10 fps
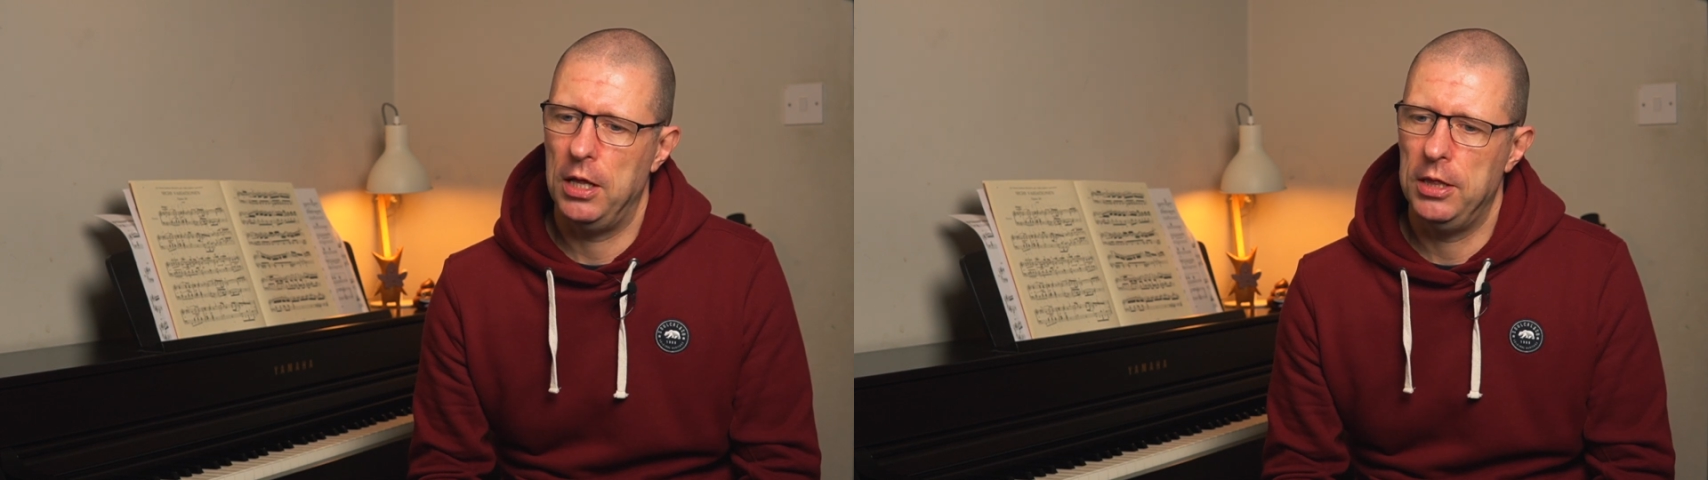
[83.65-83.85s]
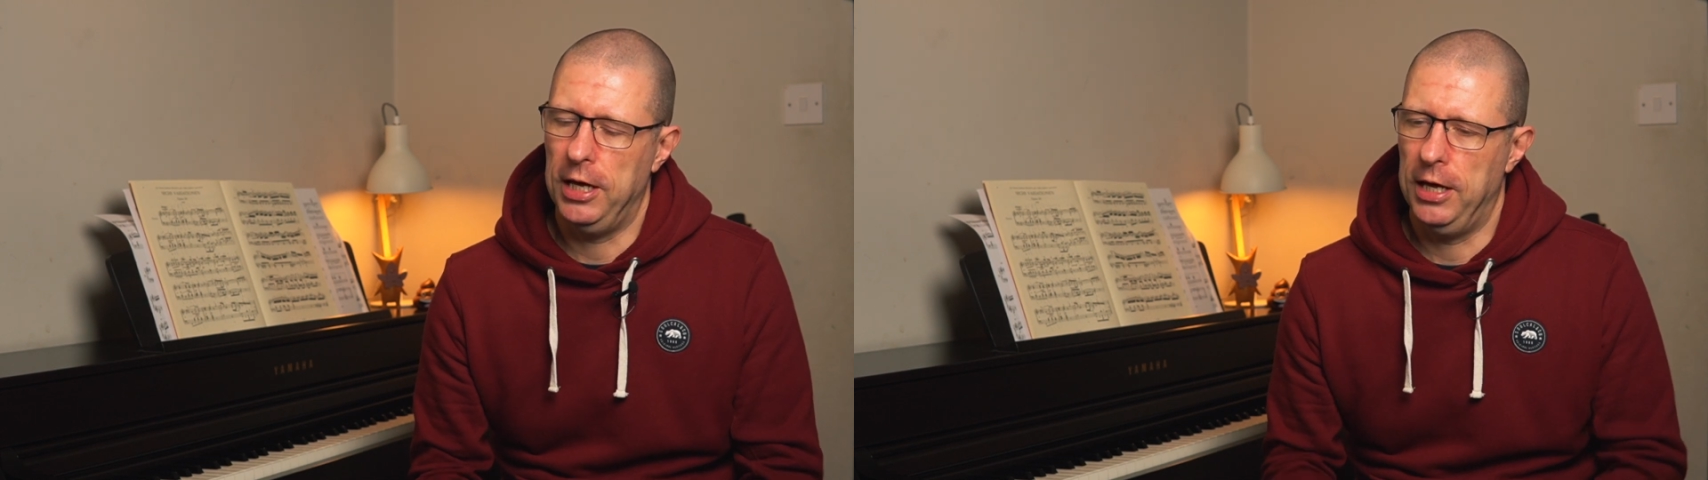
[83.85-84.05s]

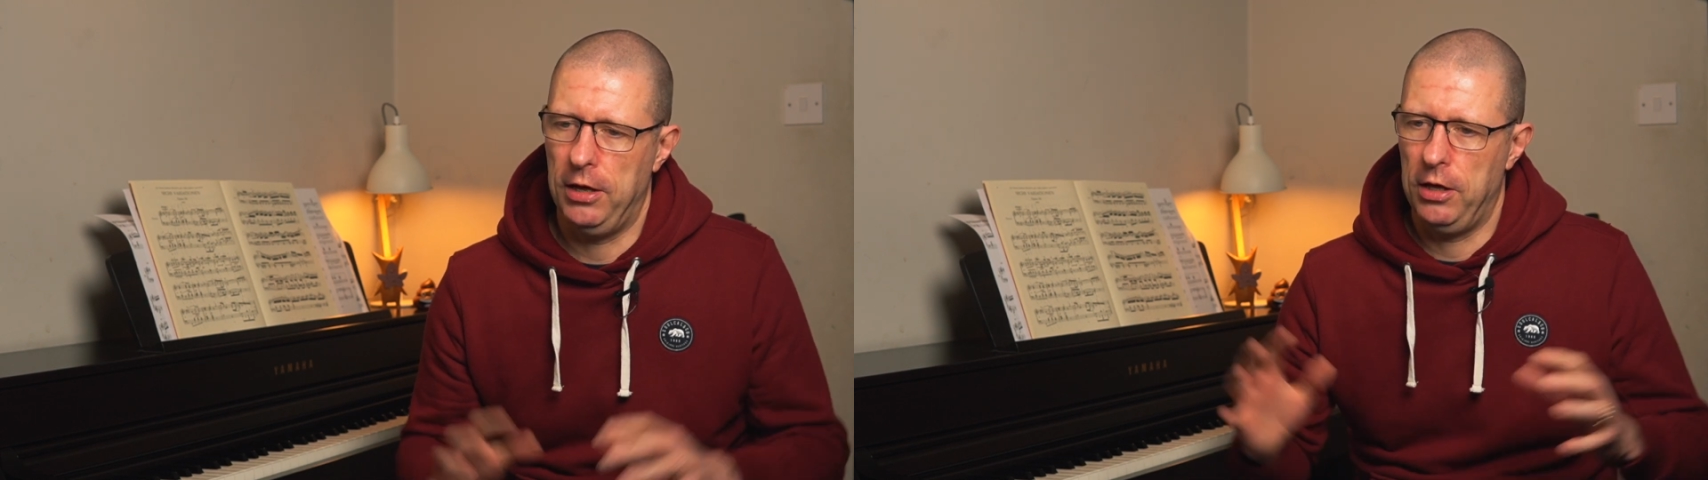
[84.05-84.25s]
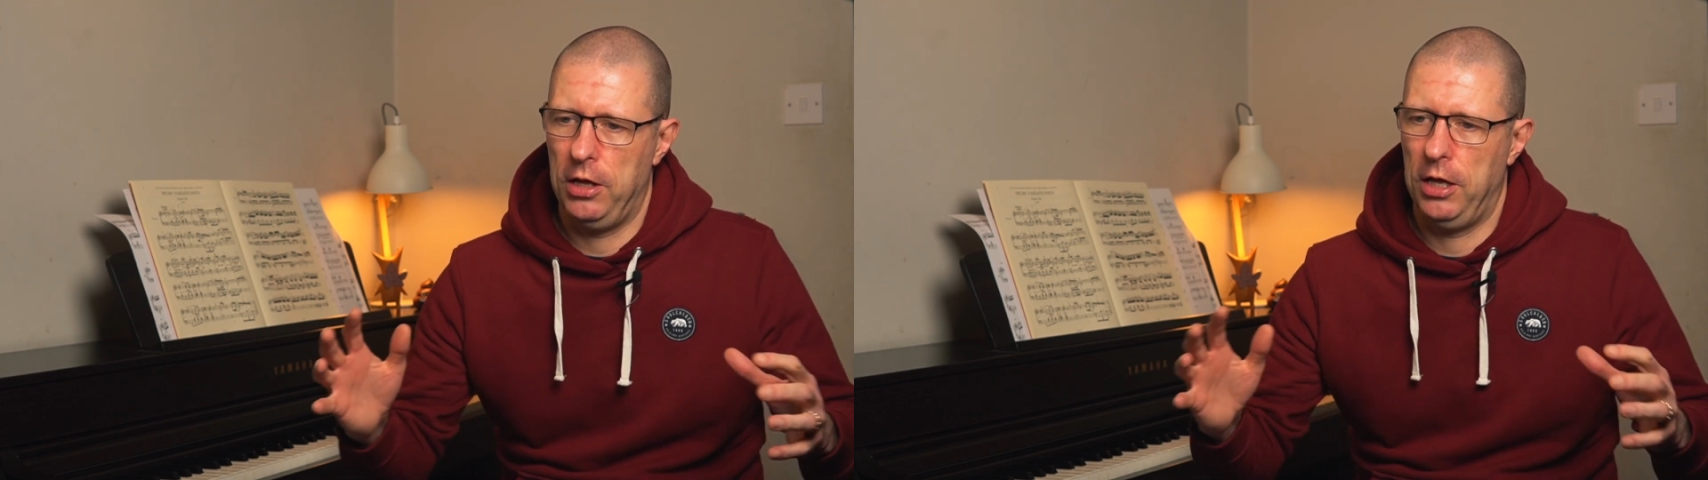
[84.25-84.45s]
that
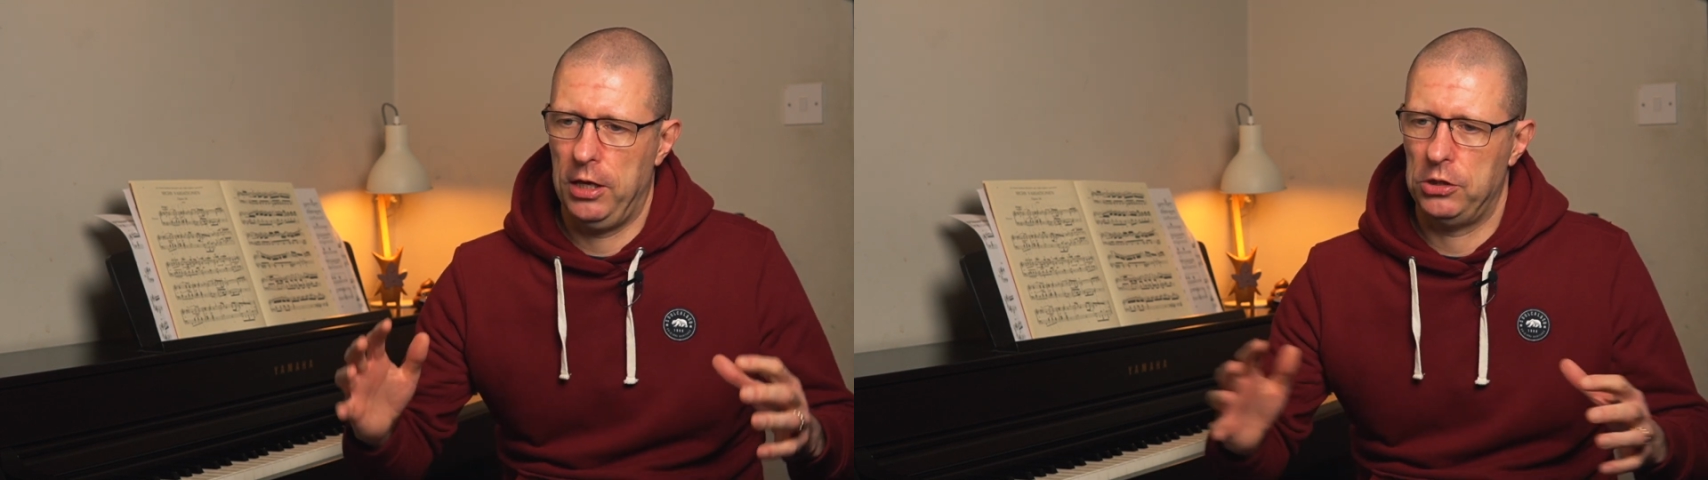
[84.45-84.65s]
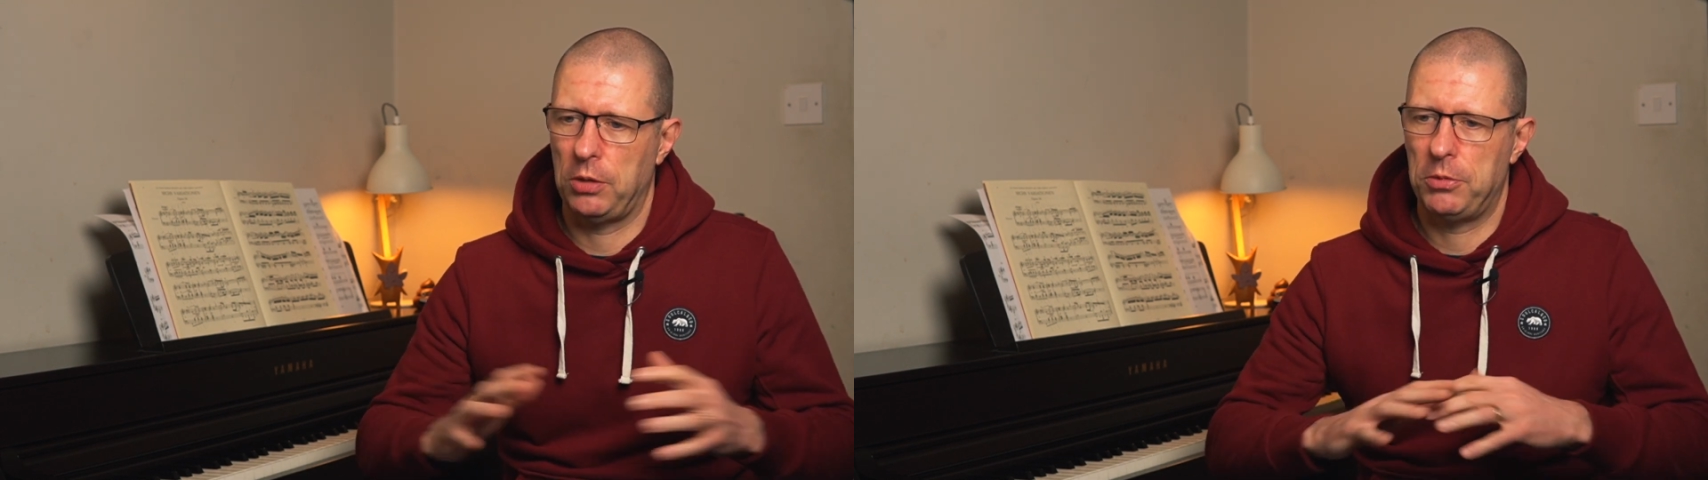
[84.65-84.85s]

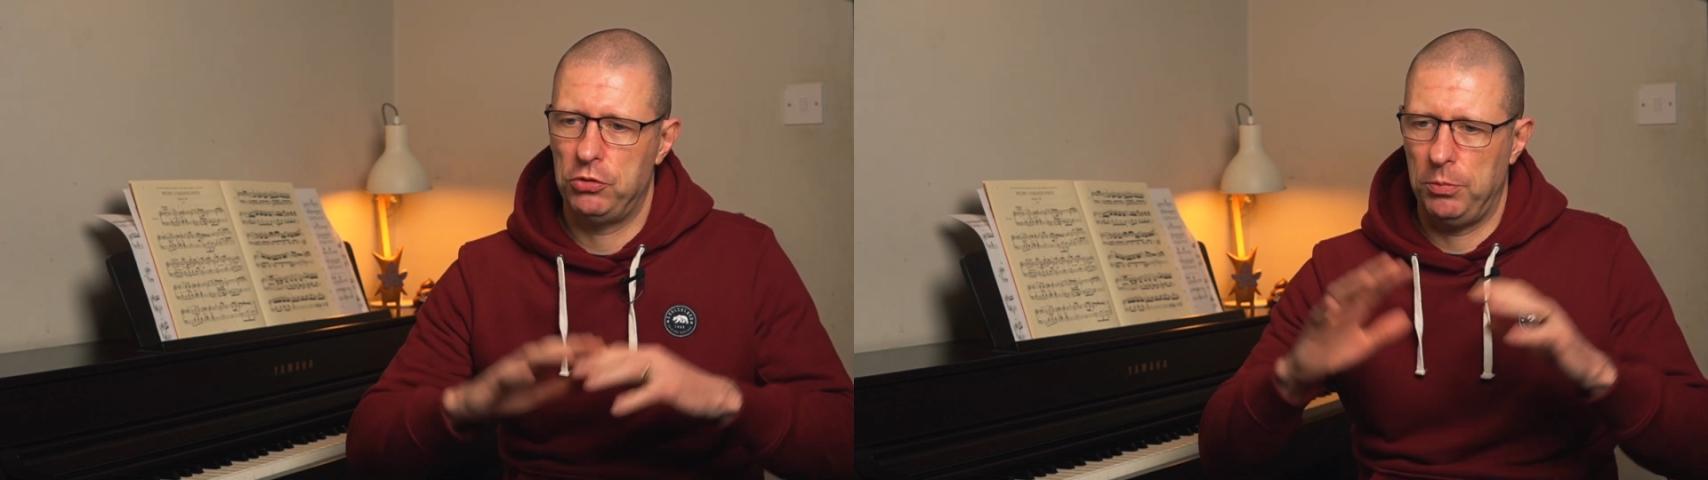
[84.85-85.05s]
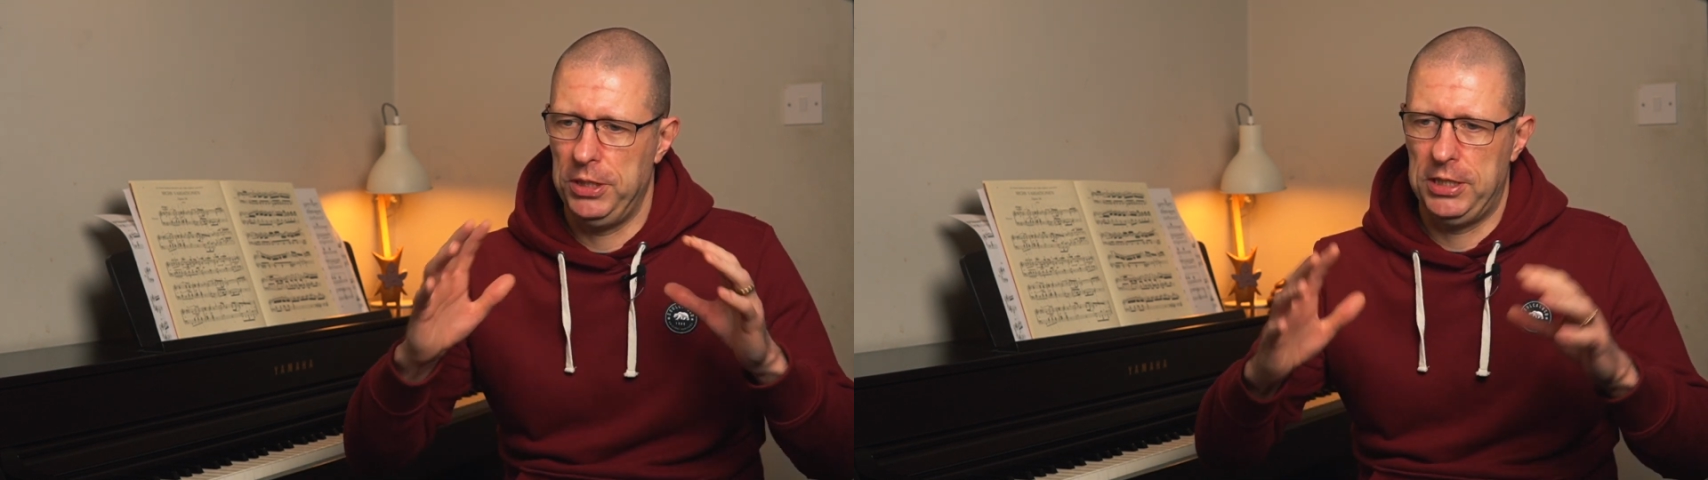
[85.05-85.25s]

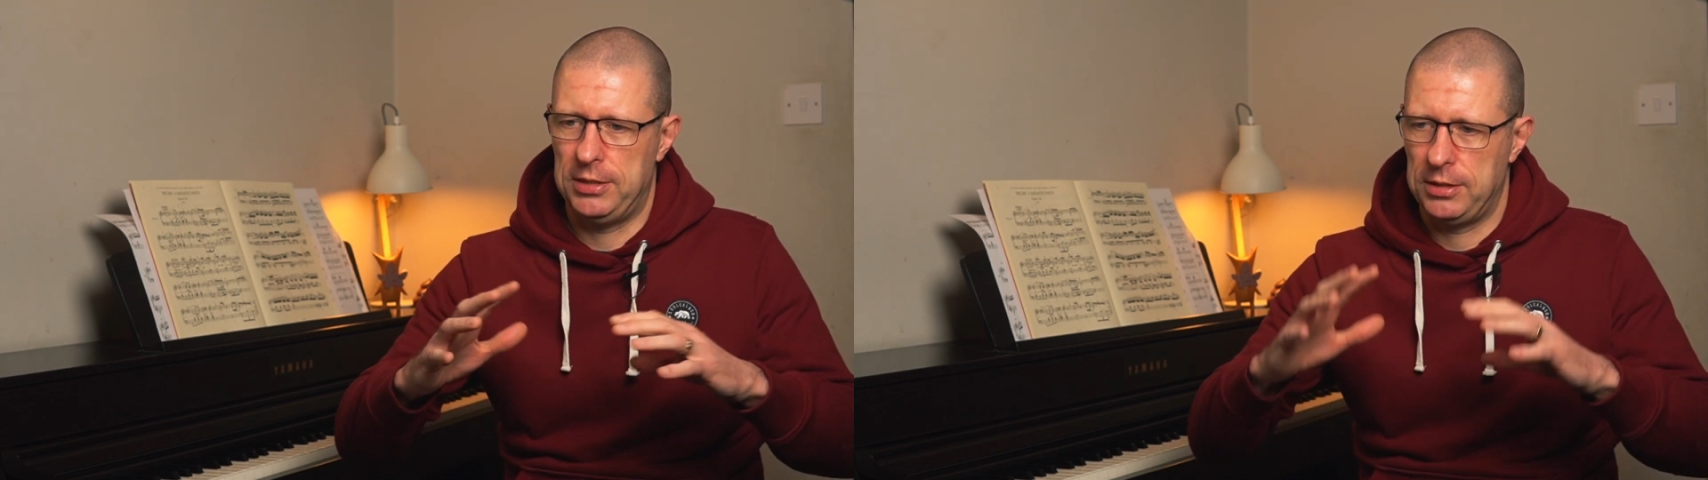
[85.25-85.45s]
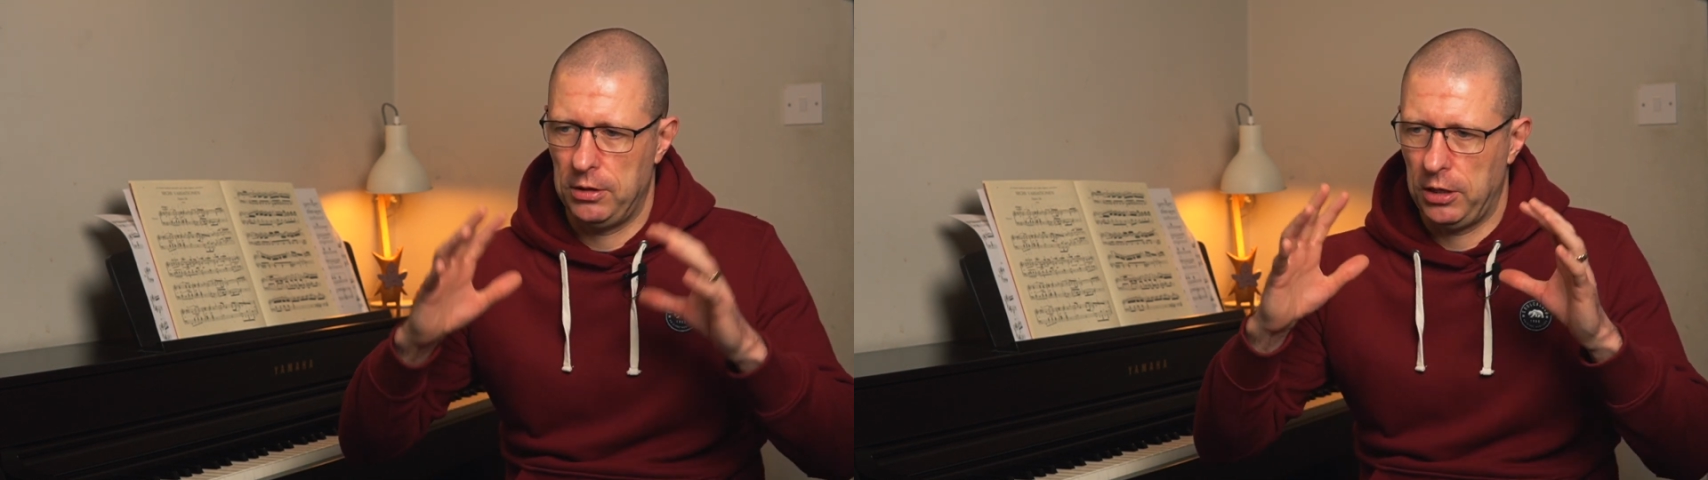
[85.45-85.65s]
something's repeated,